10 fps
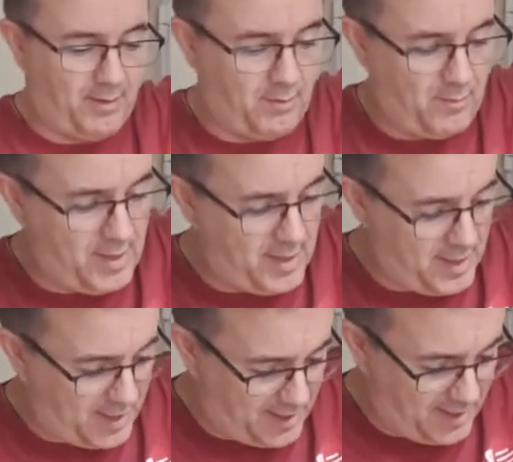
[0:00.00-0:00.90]
to really
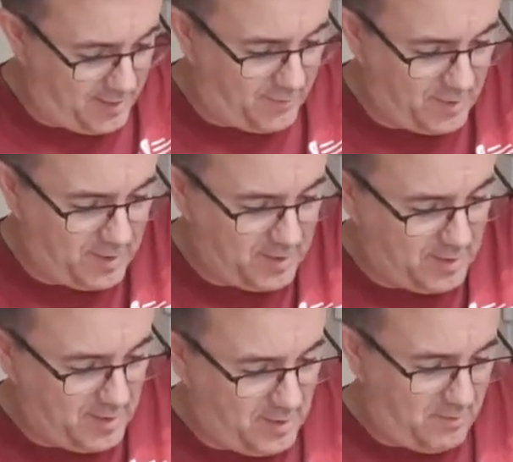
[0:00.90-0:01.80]
kind of
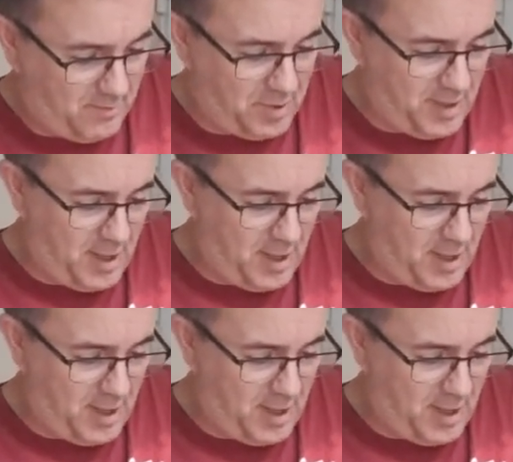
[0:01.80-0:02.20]
put